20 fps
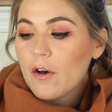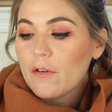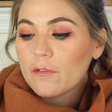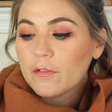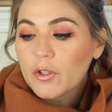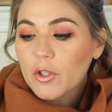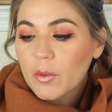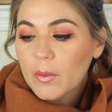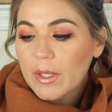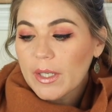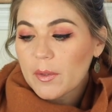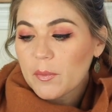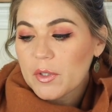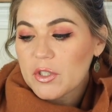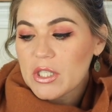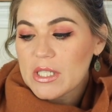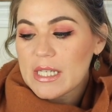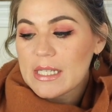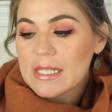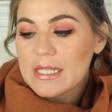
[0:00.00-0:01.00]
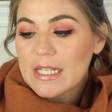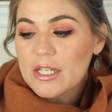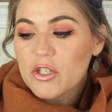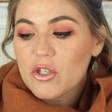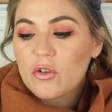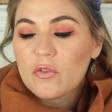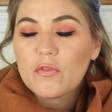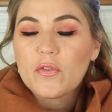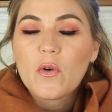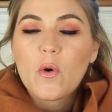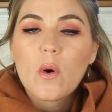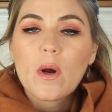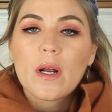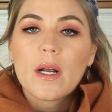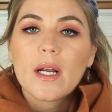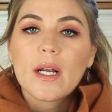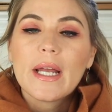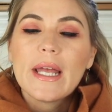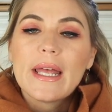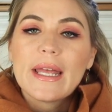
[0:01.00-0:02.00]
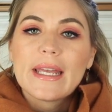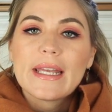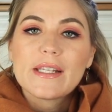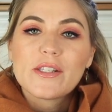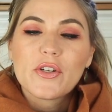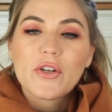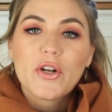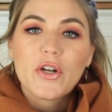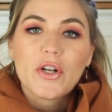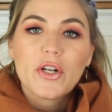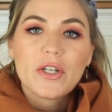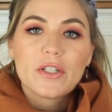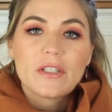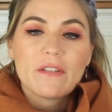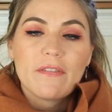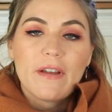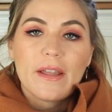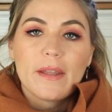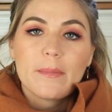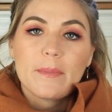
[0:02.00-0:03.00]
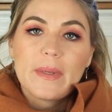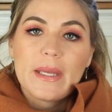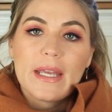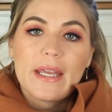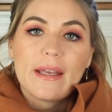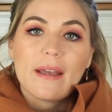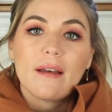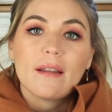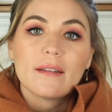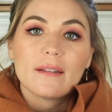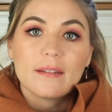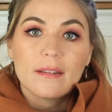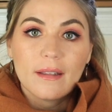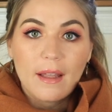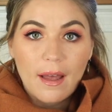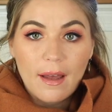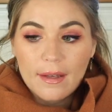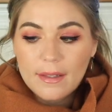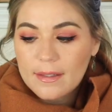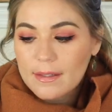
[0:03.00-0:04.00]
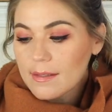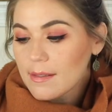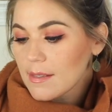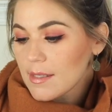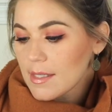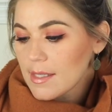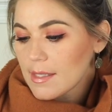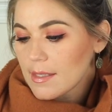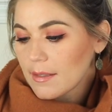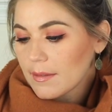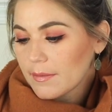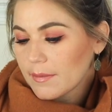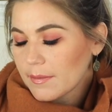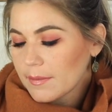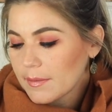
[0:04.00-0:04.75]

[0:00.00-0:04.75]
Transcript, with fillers: fluid, which is essential for his or her developing lungs.